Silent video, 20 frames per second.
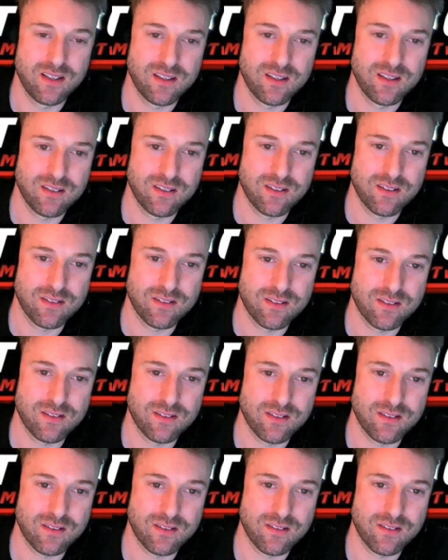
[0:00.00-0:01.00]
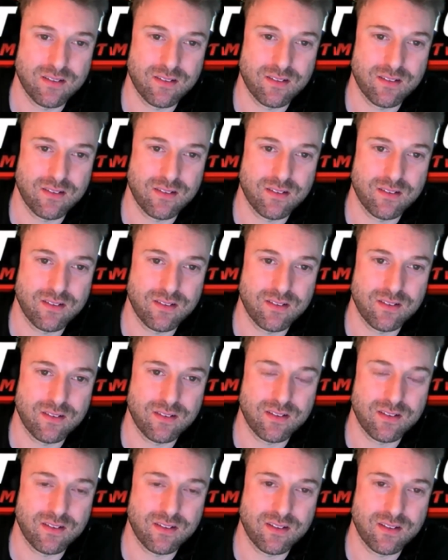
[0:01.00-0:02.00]

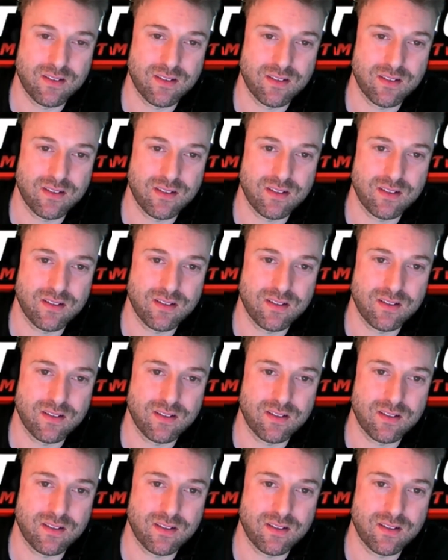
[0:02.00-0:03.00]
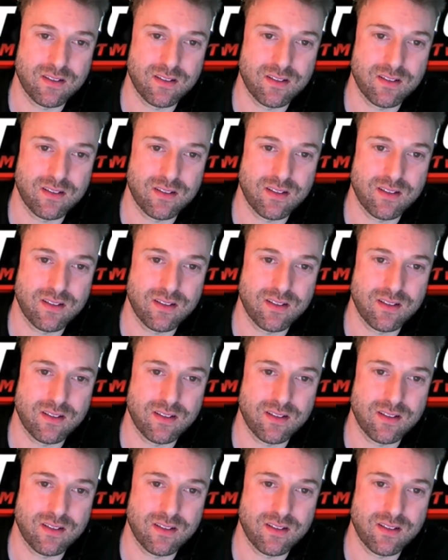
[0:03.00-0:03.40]
(not speaking)